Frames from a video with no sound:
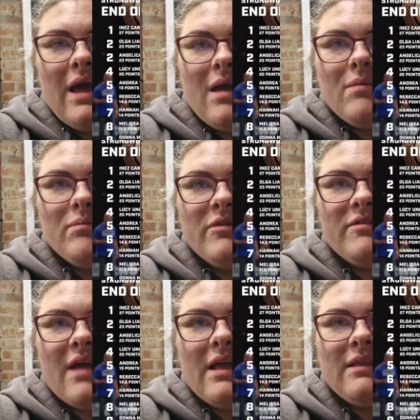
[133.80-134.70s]

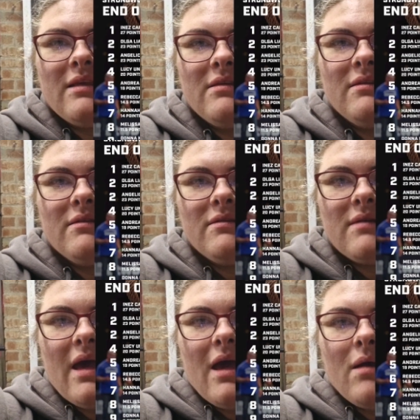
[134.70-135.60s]

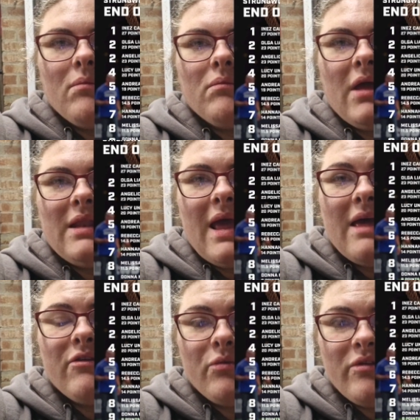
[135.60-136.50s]
standings,
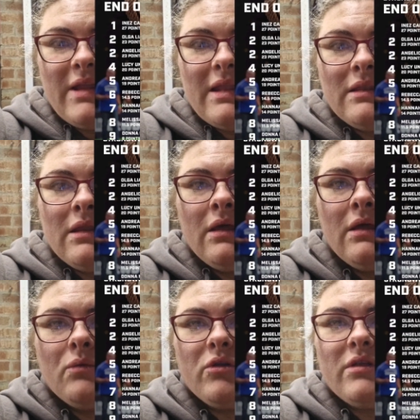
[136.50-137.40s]
Inez was leading
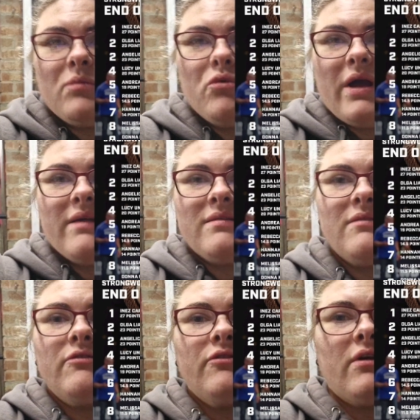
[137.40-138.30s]
with an
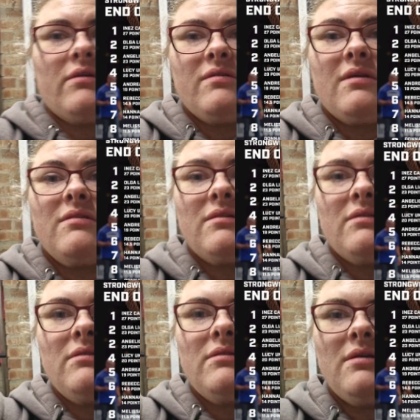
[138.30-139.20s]
impressive,
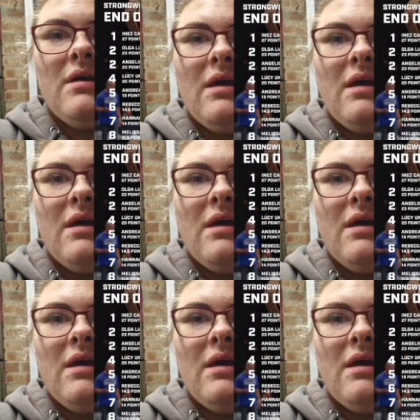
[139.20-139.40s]
consistently